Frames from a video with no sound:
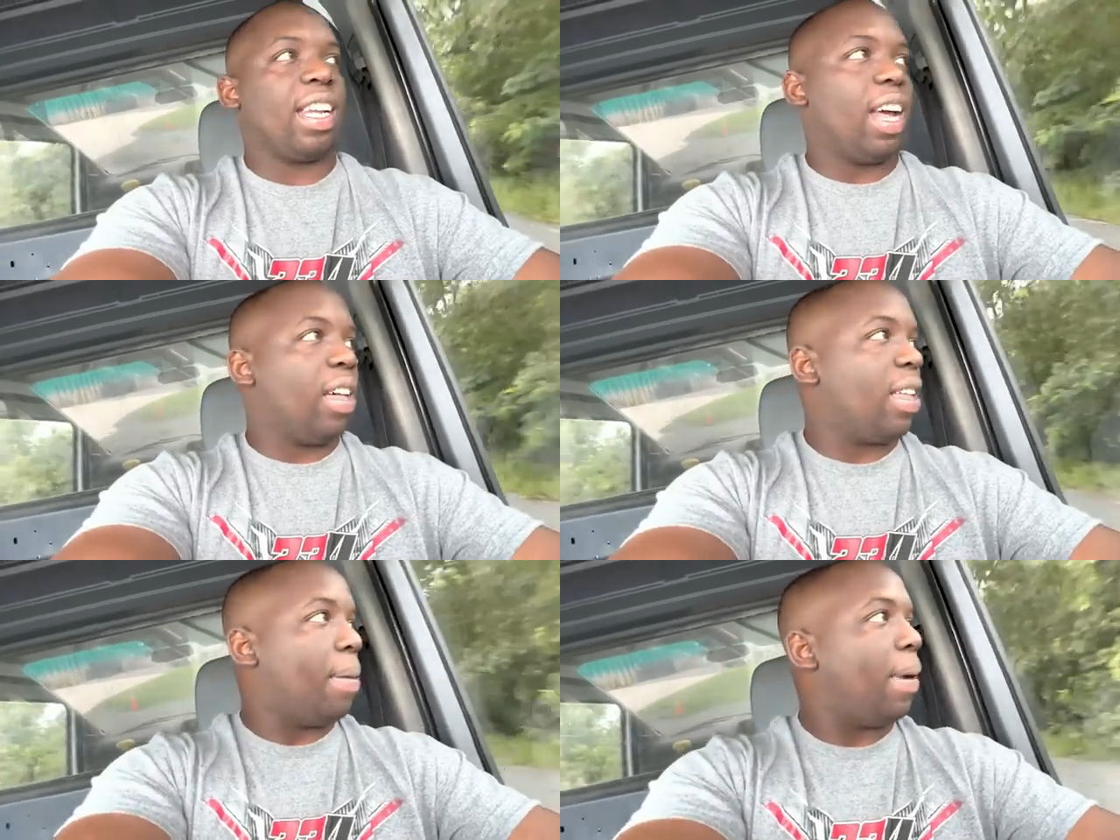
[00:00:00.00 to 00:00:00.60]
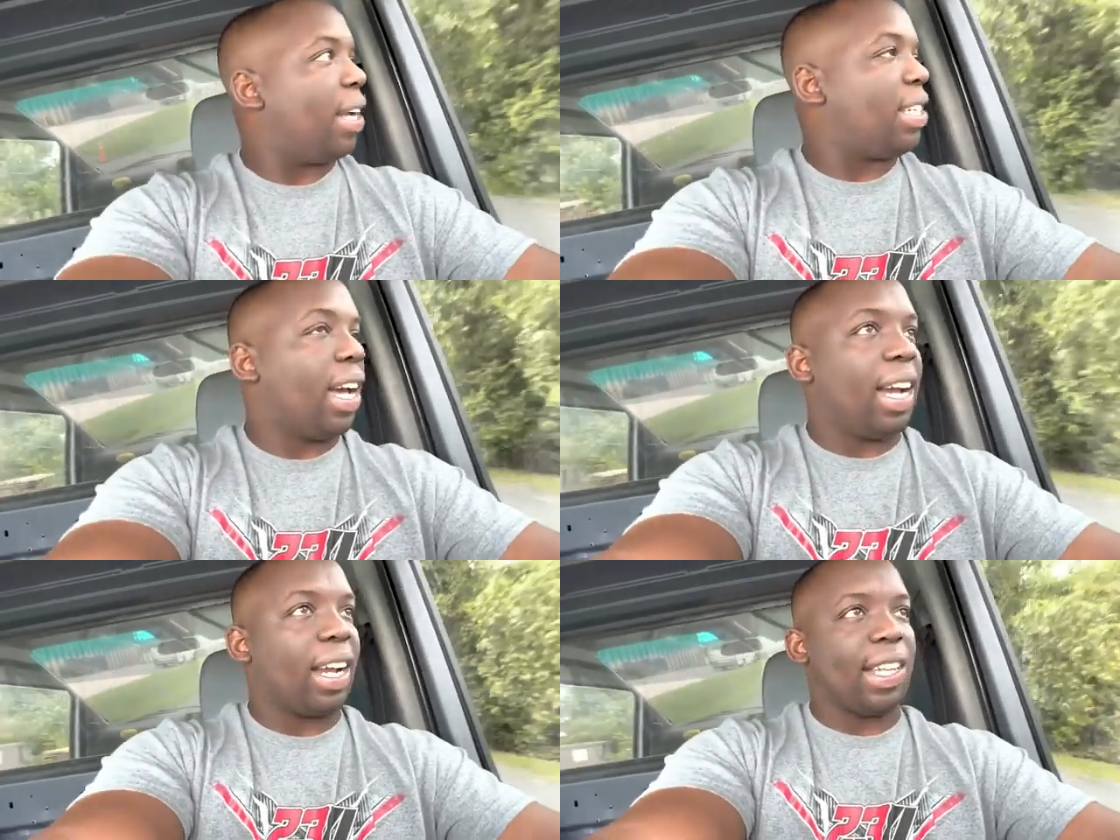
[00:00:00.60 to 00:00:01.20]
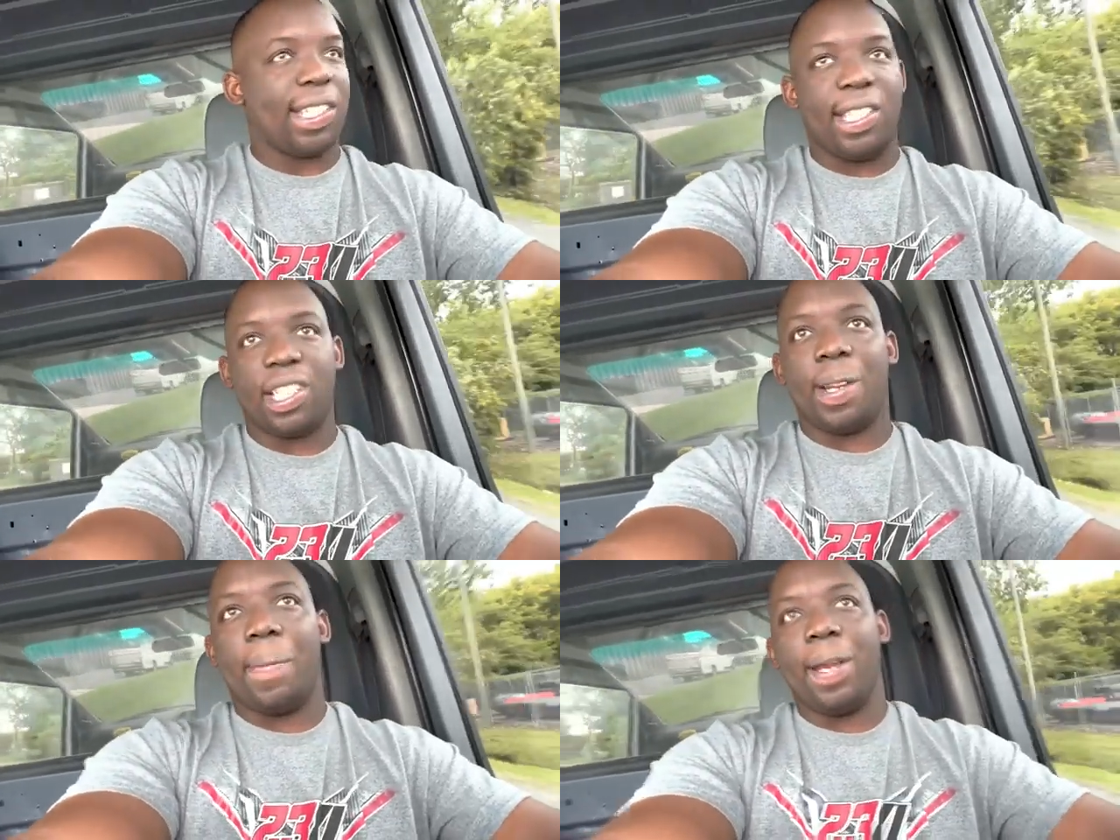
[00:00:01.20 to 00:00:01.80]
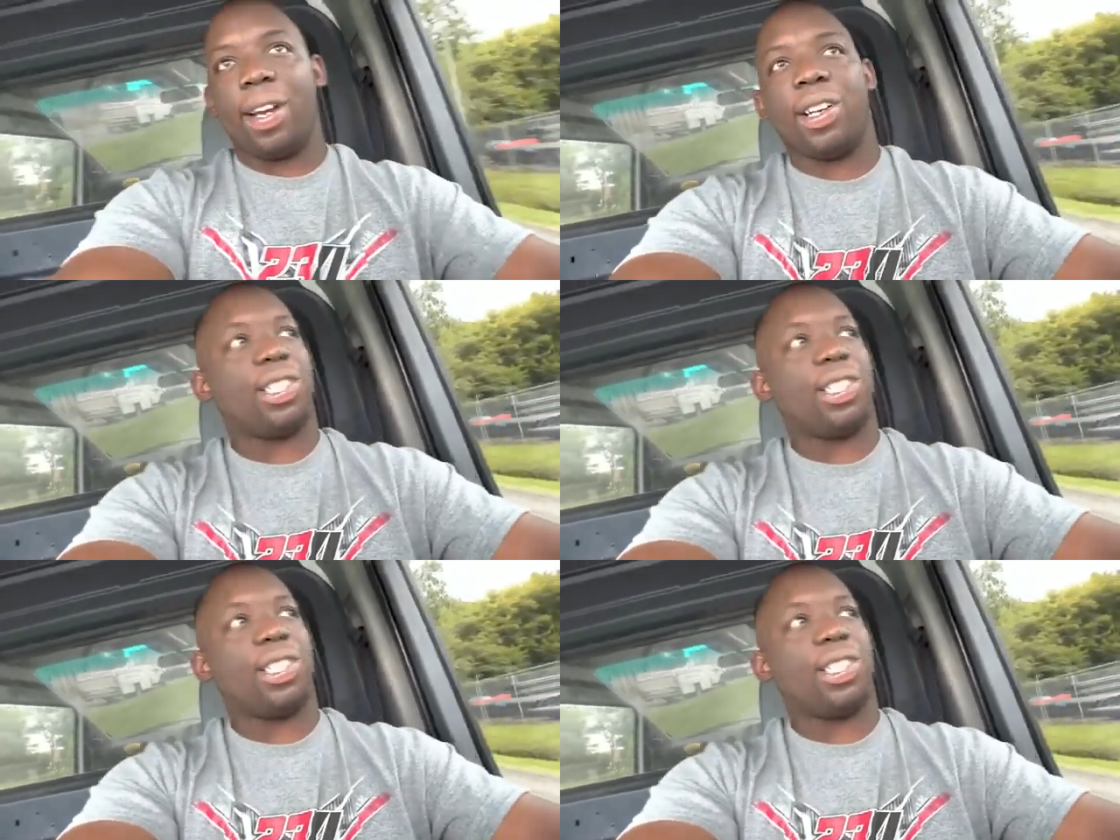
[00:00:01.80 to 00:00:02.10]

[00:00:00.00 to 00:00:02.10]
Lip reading: now that my tag has disappeared.